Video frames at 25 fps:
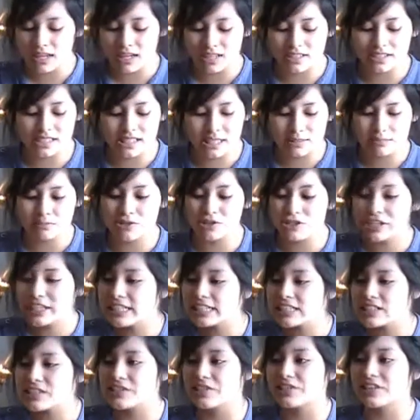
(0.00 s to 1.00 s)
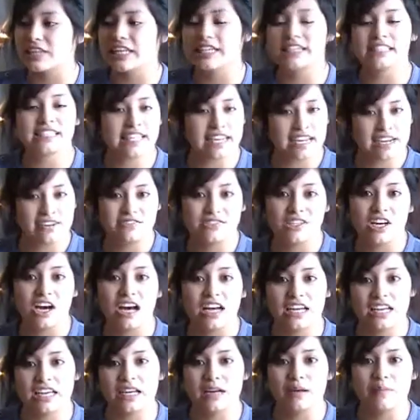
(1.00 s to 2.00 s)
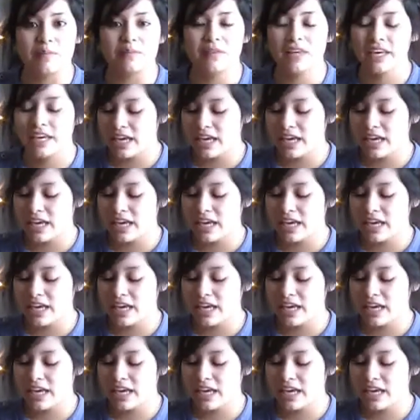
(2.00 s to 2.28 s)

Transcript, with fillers: some tricks or things that I've taught him.